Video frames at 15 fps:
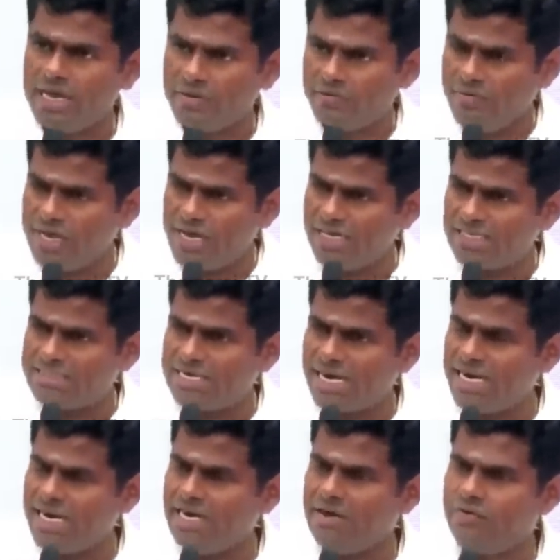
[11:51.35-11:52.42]
We are
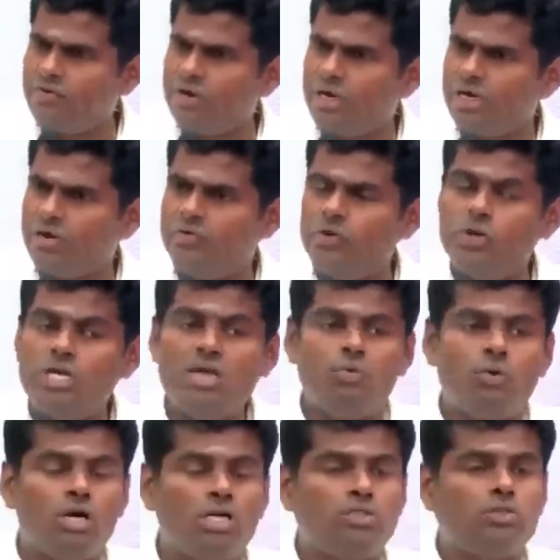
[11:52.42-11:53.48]
standing in front of you. He
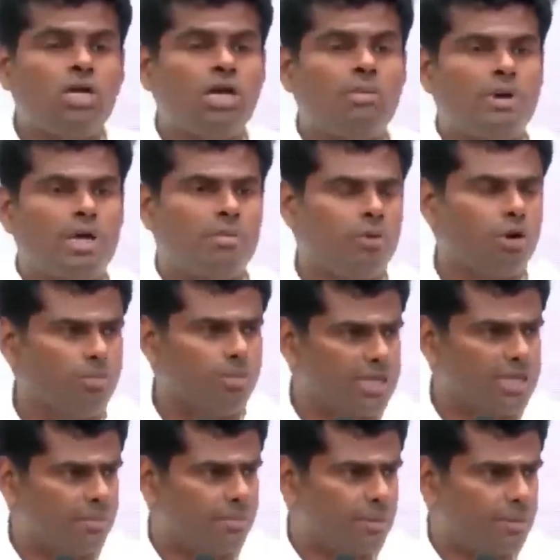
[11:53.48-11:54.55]
wants to compare about
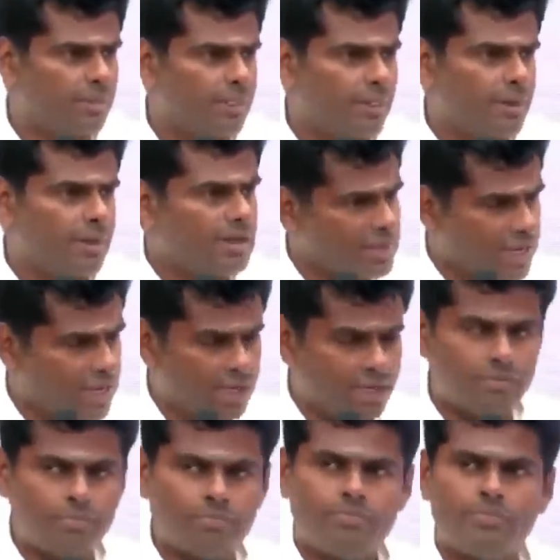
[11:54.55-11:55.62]
BJP. Second,
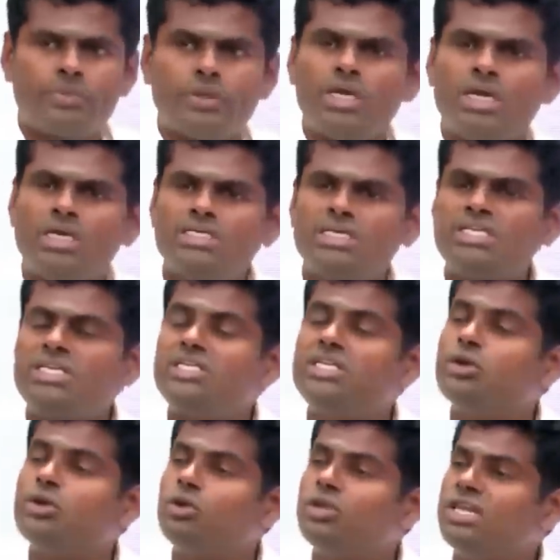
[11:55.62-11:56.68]
Shashi
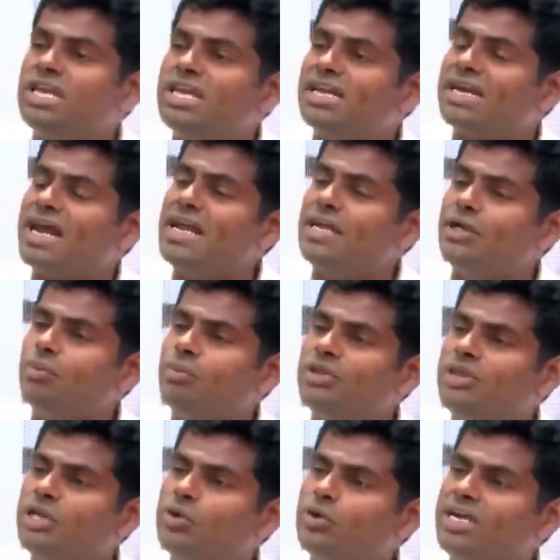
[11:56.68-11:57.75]
Tharoor ji ran to be
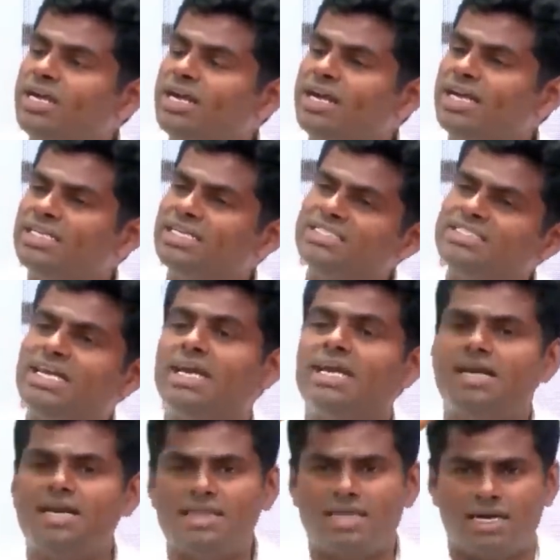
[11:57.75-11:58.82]
the United Nations
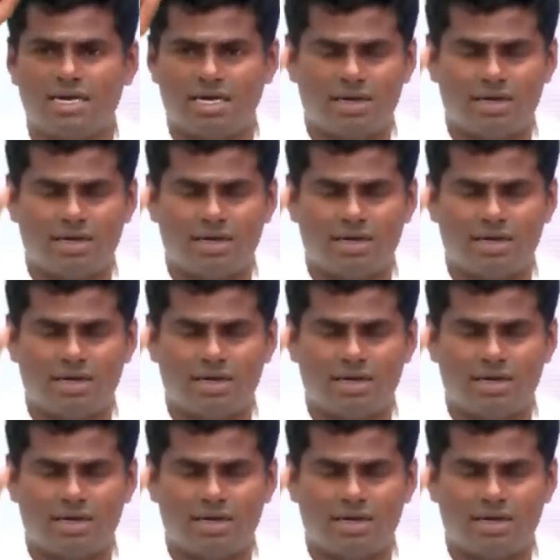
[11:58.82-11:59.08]
Secretary General.